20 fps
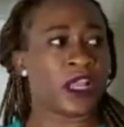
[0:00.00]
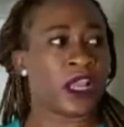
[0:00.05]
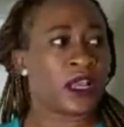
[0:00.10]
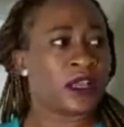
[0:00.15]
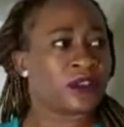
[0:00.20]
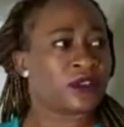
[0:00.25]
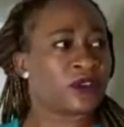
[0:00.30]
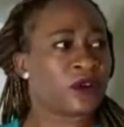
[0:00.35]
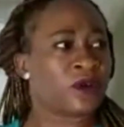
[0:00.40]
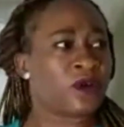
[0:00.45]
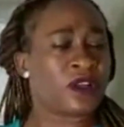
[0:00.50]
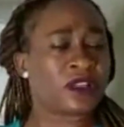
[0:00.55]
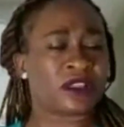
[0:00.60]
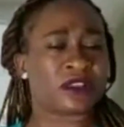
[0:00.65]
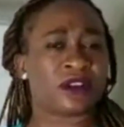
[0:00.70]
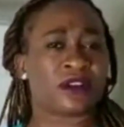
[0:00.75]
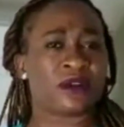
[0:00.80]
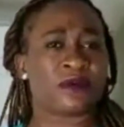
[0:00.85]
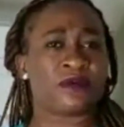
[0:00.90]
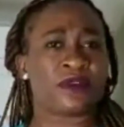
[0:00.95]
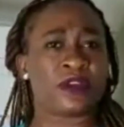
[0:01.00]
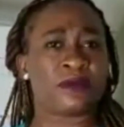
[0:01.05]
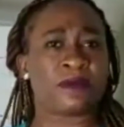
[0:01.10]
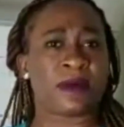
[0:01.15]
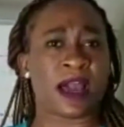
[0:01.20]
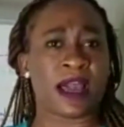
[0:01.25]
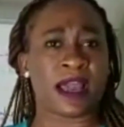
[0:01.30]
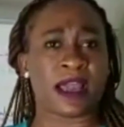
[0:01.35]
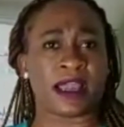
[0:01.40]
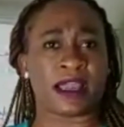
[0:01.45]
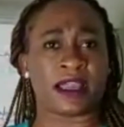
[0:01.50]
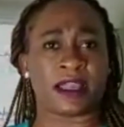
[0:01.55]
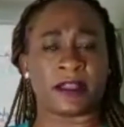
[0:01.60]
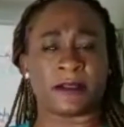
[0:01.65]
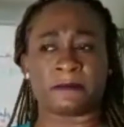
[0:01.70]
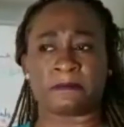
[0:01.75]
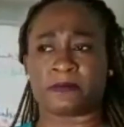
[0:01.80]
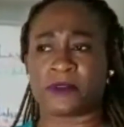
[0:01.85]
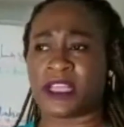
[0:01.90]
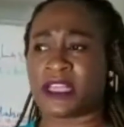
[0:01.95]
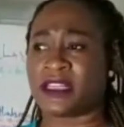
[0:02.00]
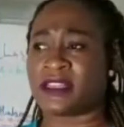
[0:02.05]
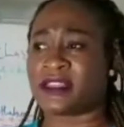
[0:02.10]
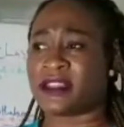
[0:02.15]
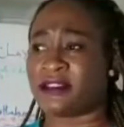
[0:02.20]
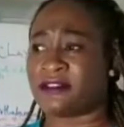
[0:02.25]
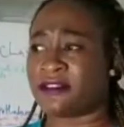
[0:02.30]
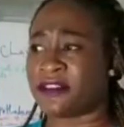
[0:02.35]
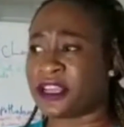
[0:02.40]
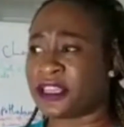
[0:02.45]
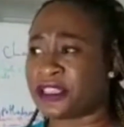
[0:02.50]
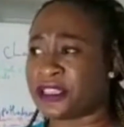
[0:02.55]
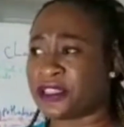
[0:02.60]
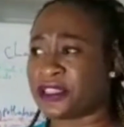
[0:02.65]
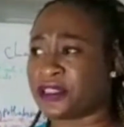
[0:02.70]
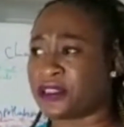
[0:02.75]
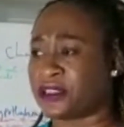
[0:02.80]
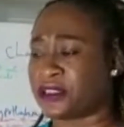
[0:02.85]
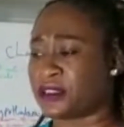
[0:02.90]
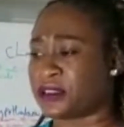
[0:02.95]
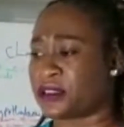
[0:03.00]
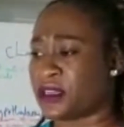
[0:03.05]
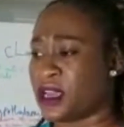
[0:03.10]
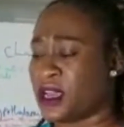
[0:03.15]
So what's going to be my interventions?